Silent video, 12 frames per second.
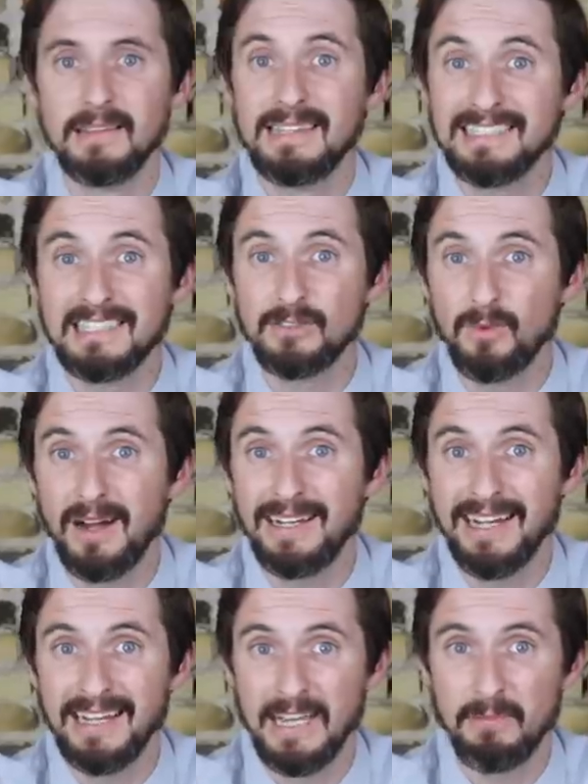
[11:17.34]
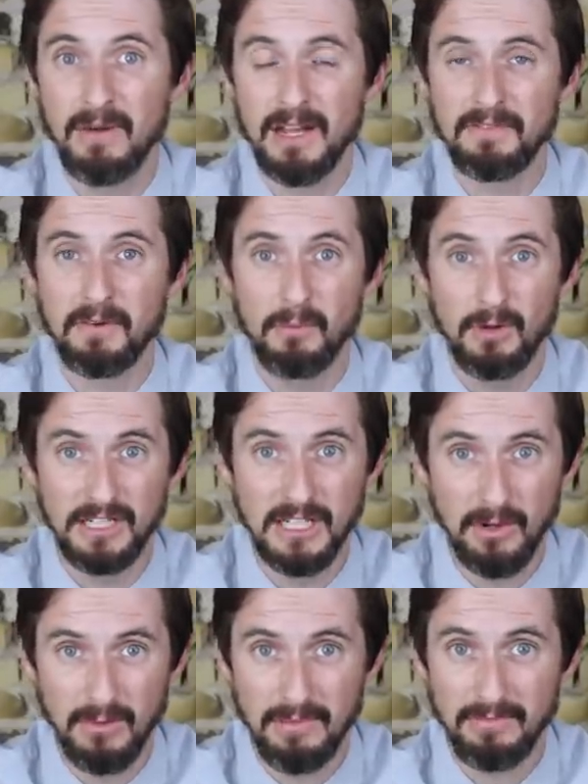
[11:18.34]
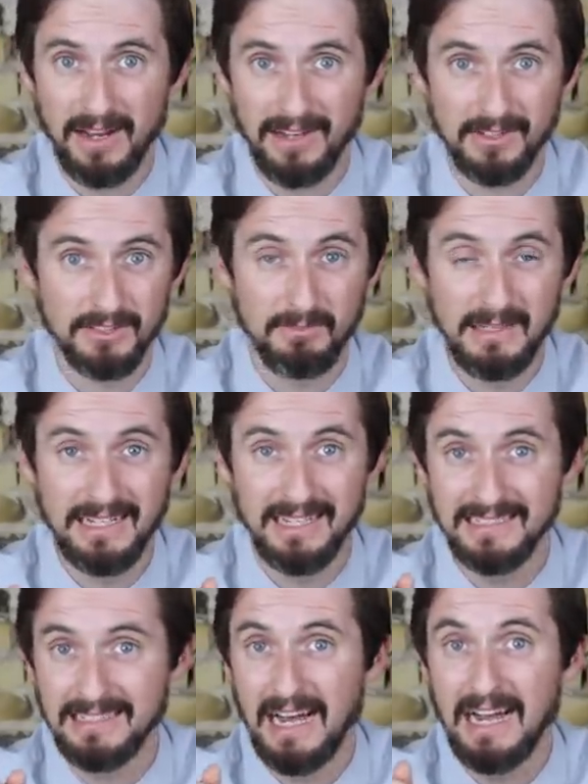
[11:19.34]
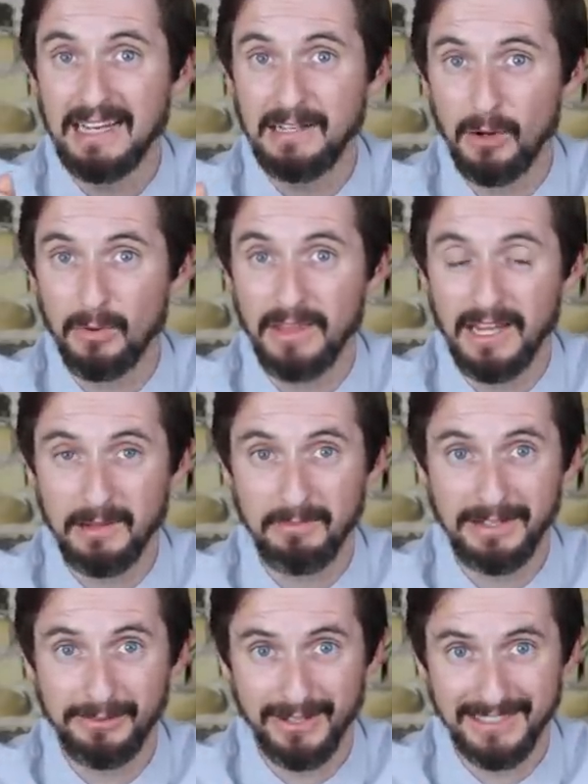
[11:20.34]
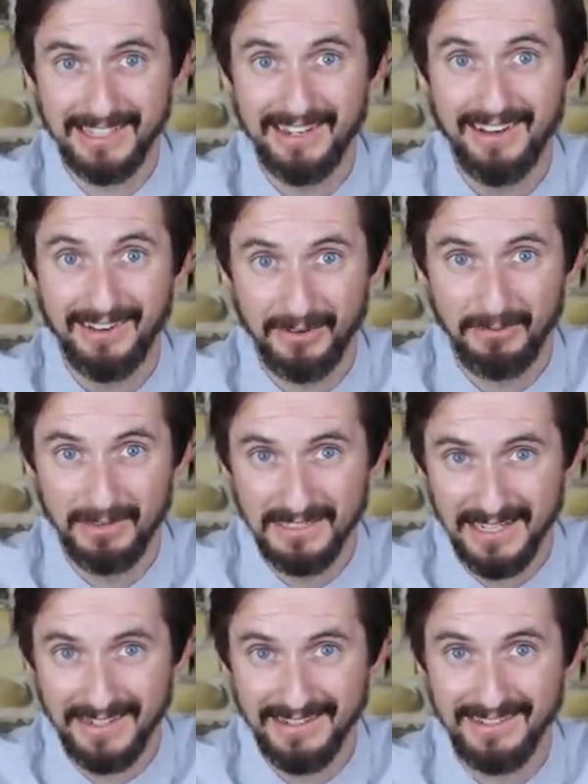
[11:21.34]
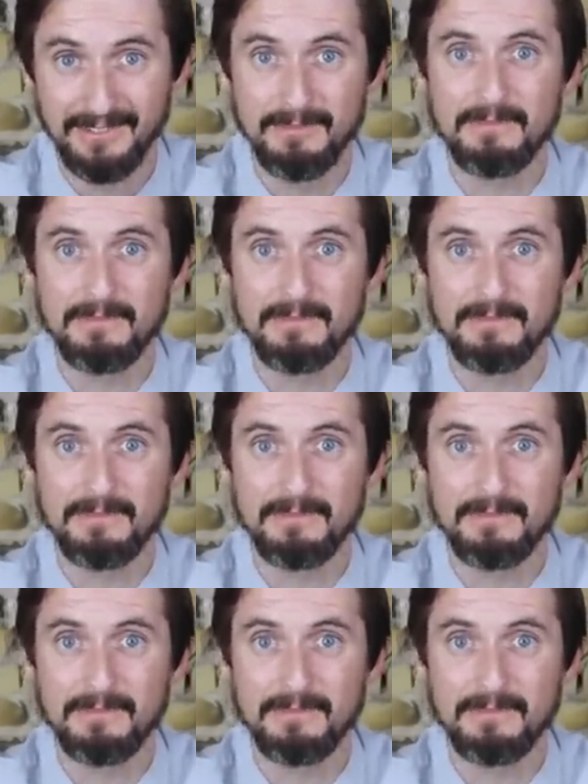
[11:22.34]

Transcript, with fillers: This is why I get mine from Reach Out Reptiles, because I know they can be trusted 100%.